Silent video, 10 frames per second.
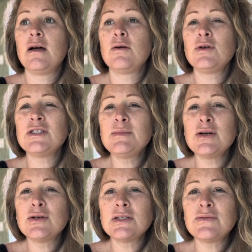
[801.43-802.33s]
Course in
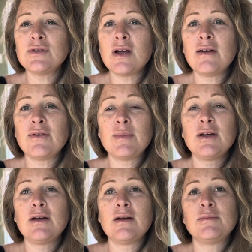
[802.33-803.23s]
Miracles, if you're not
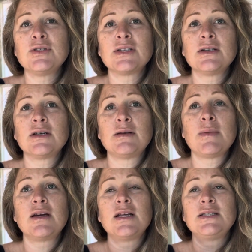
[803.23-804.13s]
familiar, because I'm
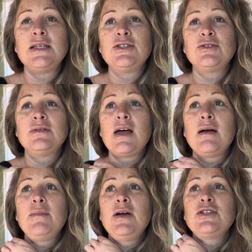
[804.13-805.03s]
not gonna teach
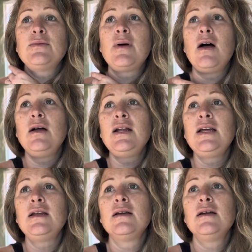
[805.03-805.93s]
that much on
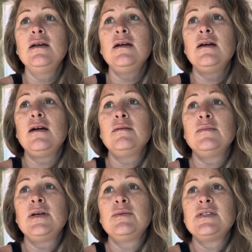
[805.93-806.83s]
it.
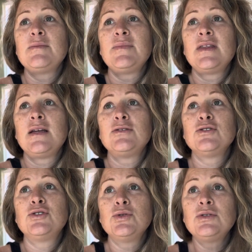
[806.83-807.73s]
It was something that
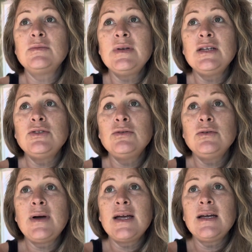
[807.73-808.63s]
introduced me to a
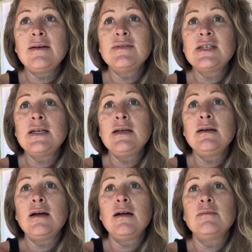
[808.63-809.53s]
way of
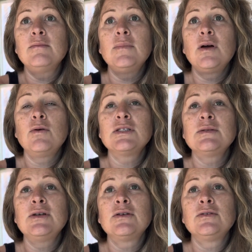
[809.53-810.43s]
seeing. A Course in
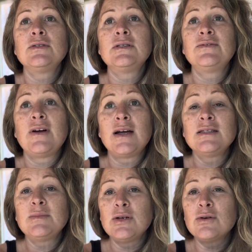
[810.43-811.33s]
Miracles defines
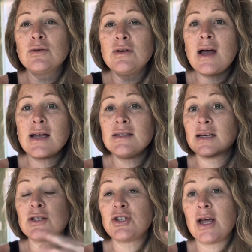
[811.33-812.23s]
a miracle as
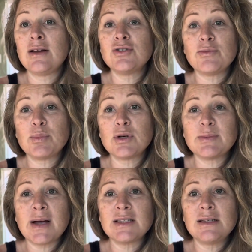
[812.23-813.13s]
like a change of
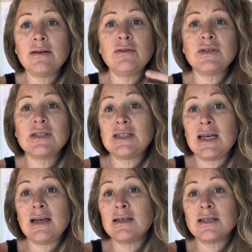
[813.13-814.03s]
perspective and
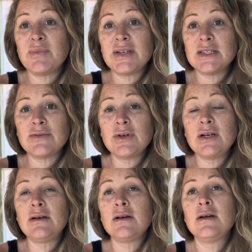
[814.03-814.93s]
seeing something
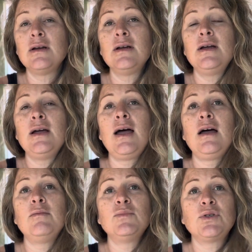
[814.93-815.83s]
different.
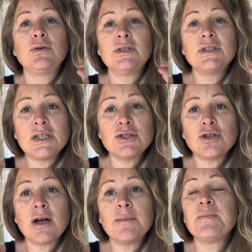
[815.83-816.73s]
So it did its
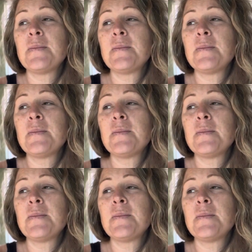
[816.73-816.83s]
job.